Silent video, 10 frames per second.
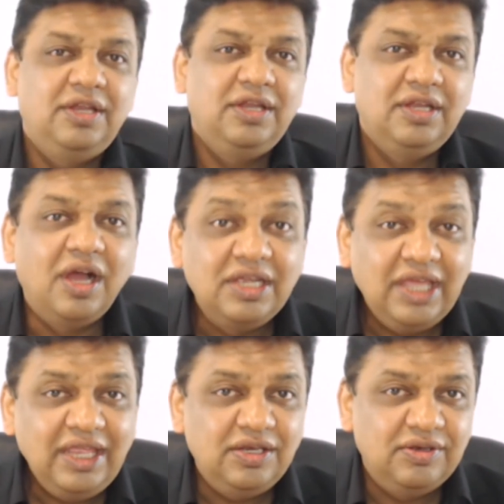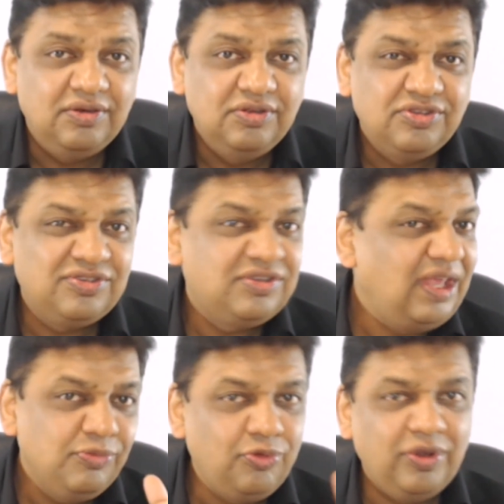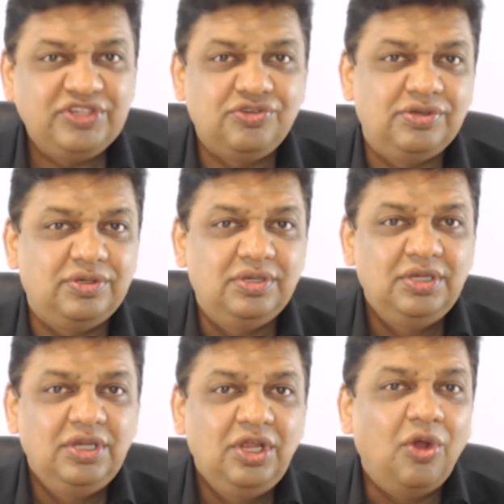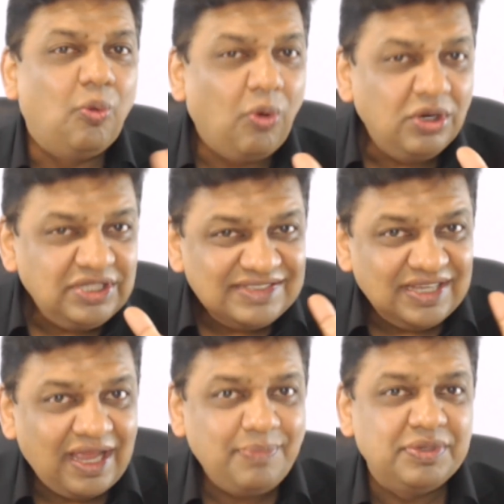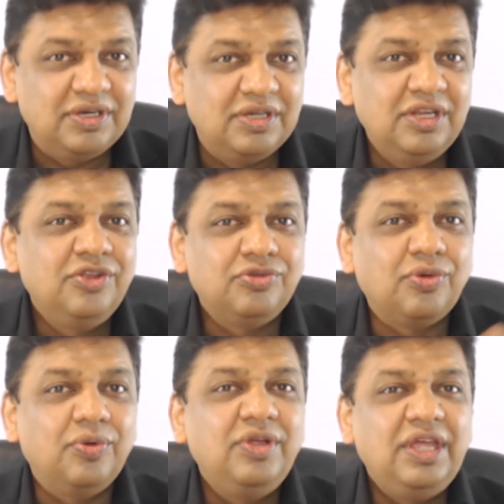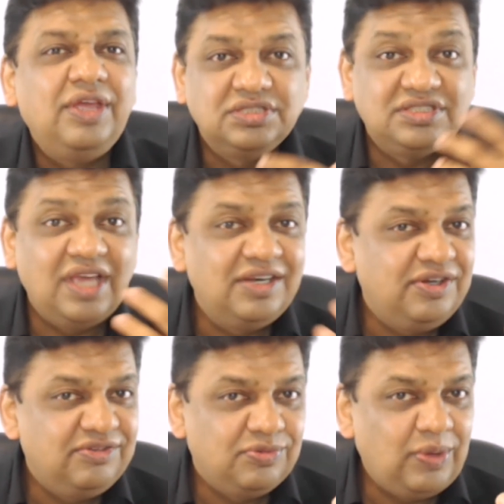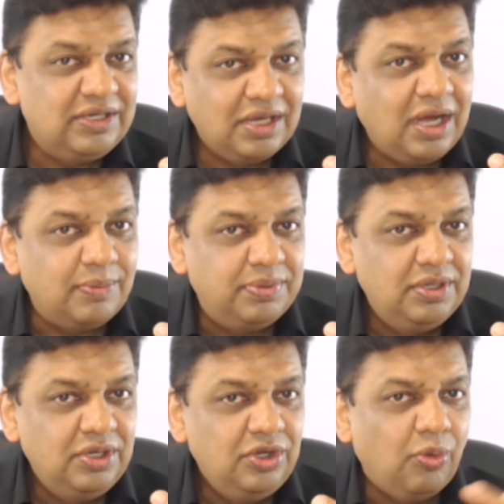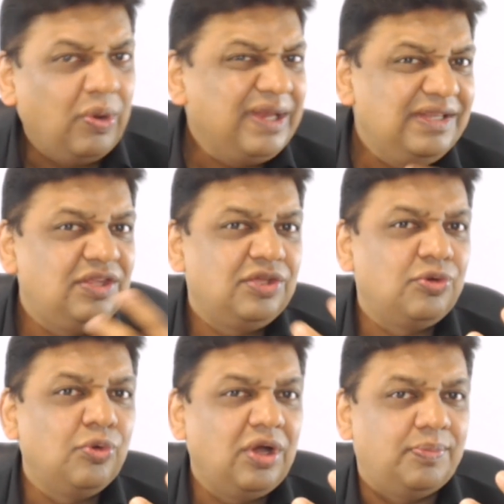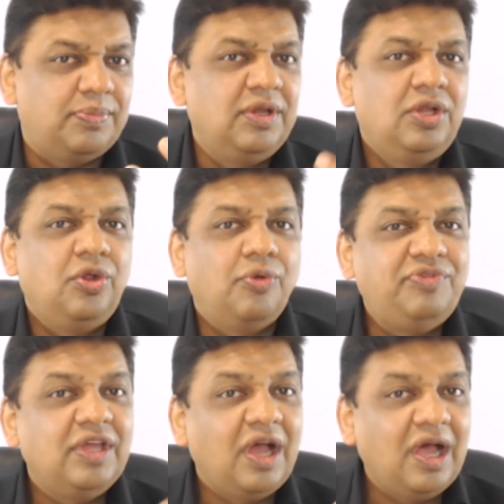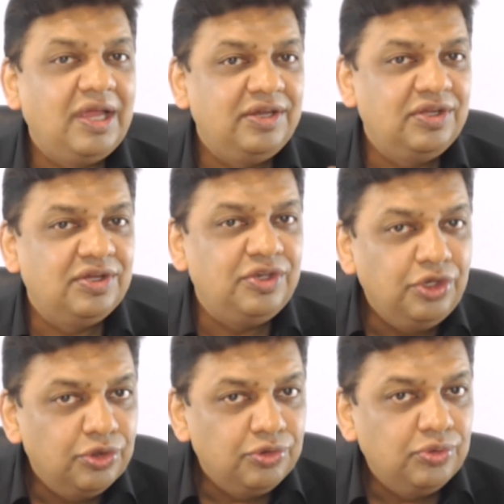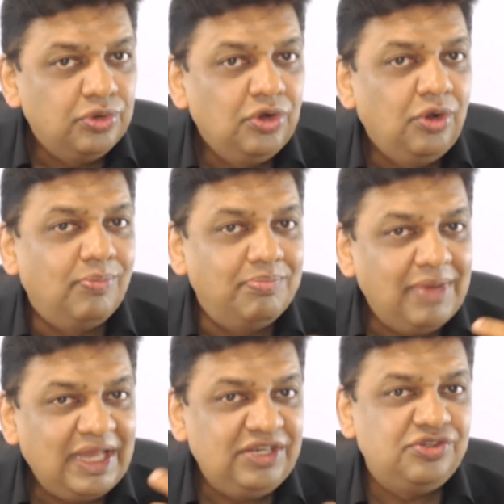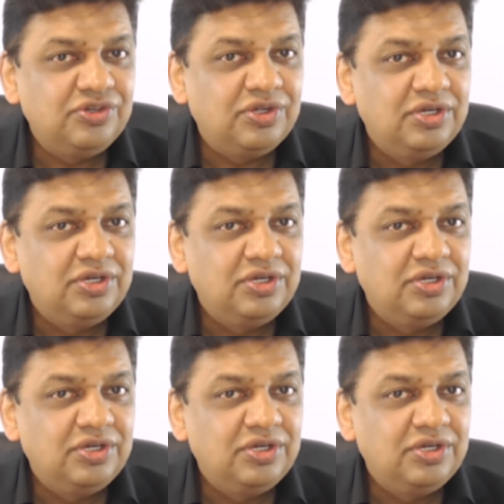Again, same question. What has happened? So if the salaries went up, why did they go up? We hired a new manager.